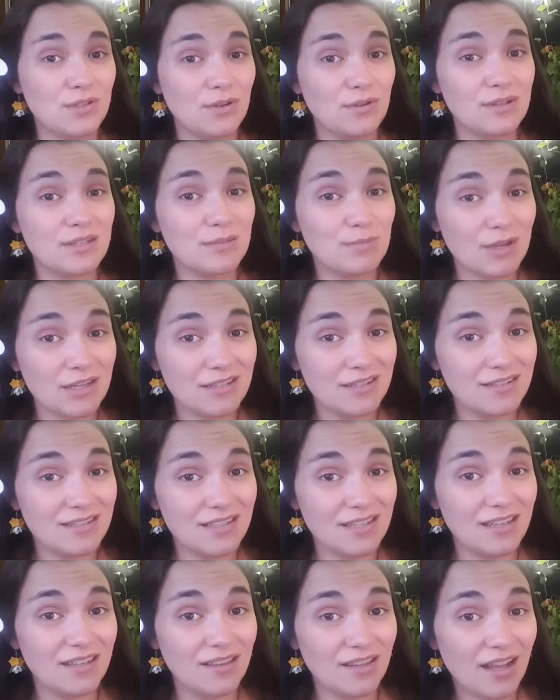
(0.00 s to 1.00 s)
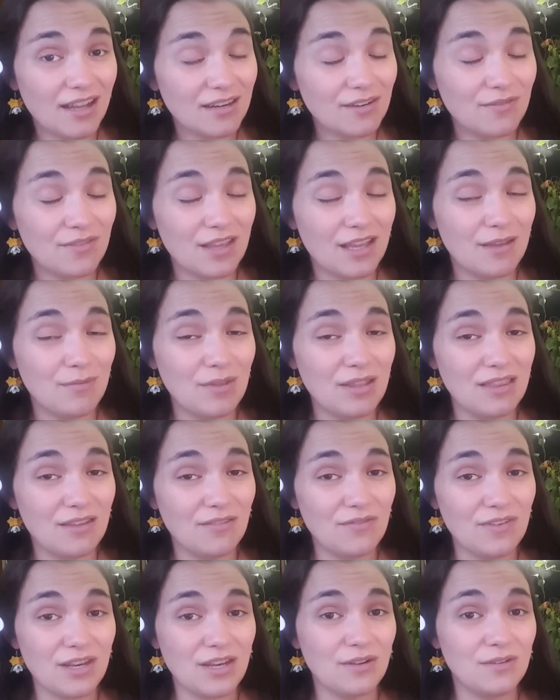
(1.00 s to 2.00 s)
so expect to see a lot of them in the
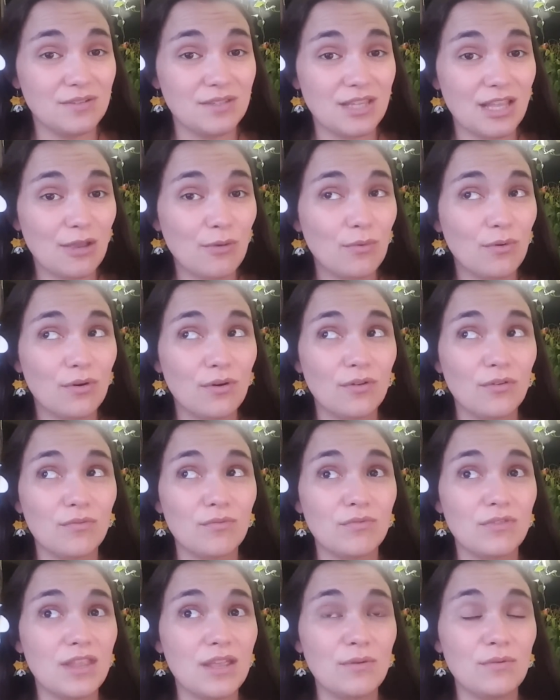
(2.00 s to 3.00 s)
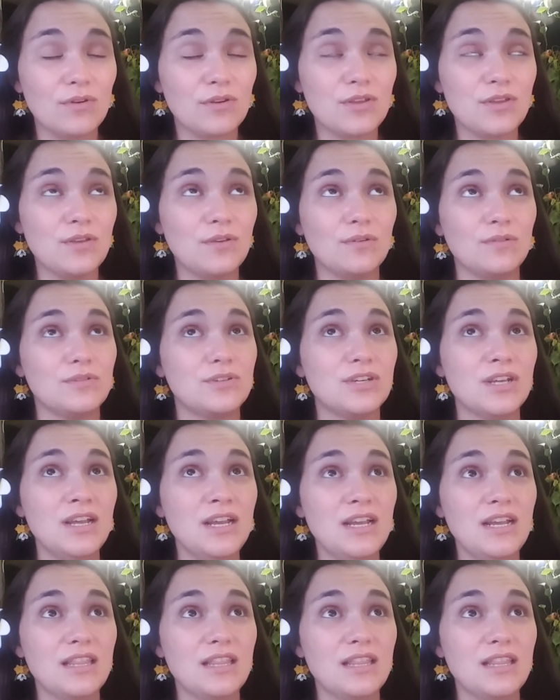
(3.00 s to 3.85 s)
videos. They were, they were huge.